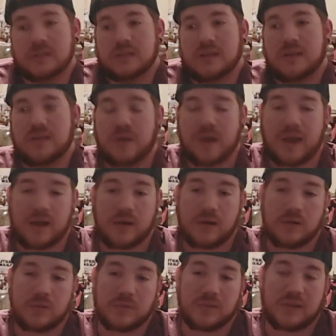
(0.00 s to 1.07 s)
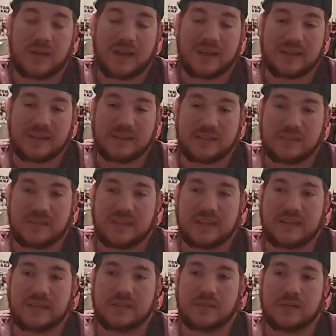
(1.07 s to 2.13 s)
I heard him a lot as a
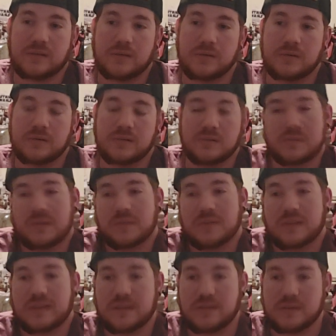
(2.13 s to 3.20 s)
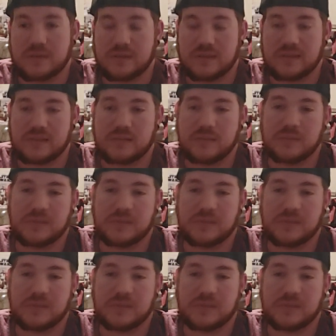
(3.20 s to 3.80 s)
teen, so sometimes I give it a listen.